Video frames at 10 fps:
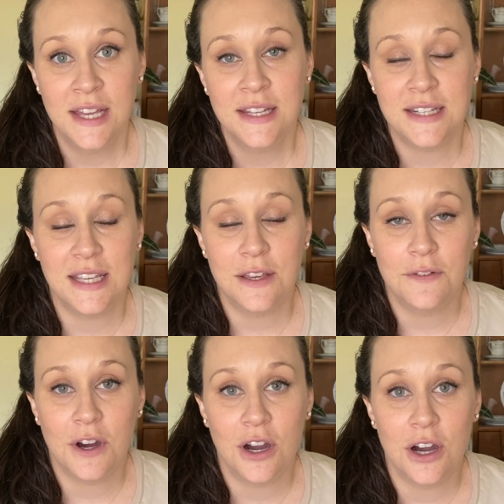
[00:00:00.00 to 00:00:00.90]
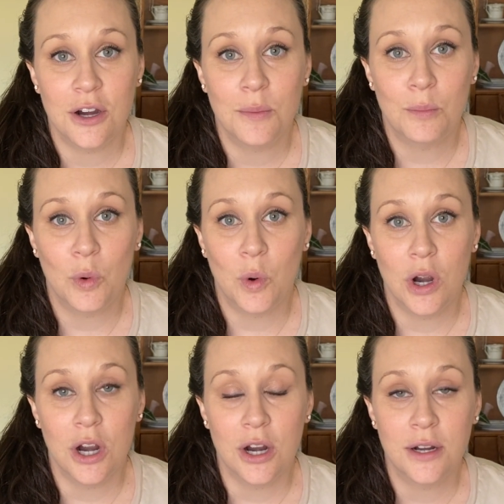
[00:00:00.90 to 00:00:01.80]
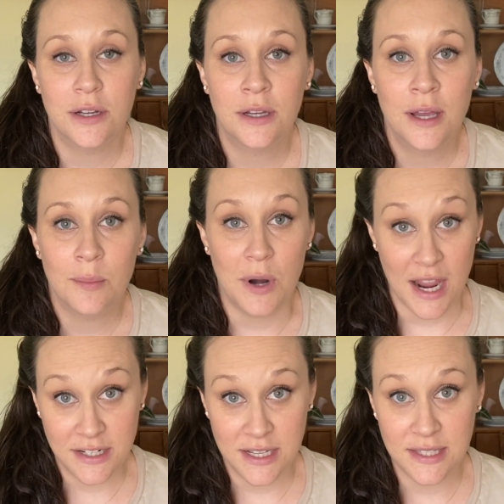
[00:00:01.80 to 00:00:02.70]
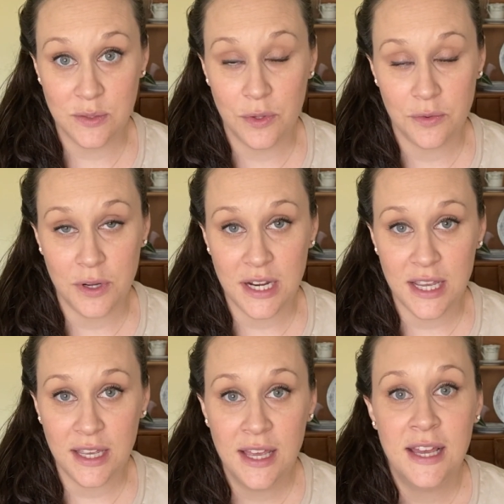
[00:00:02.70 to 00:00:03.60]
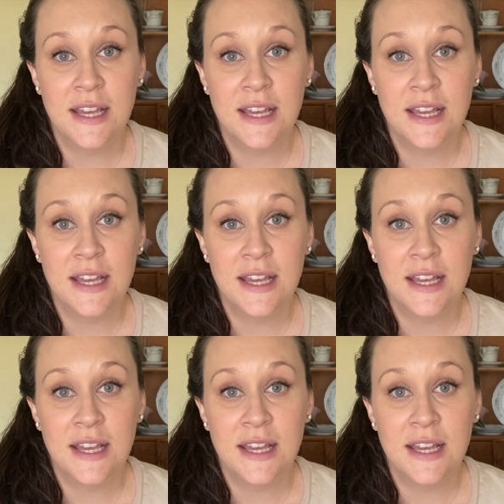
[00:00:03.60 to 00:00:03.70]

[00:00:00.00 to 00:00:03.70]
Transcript: to give her more practice with reading